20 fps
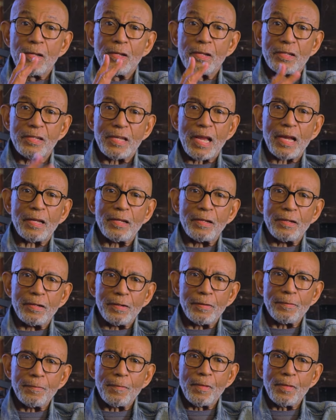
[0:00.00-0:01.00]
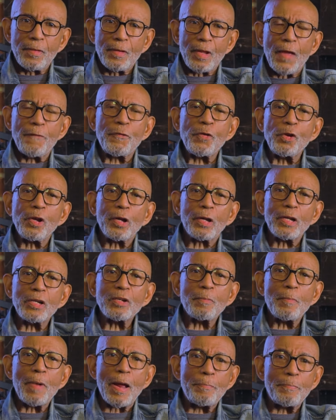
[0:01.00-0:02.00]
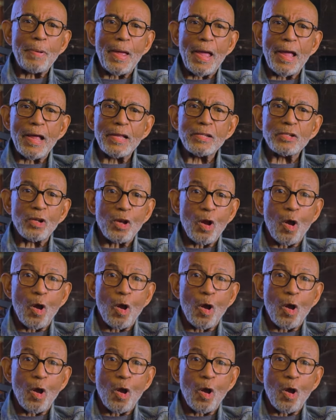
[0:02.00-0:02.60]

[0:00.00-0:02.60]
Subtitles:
Second, if you look into my past,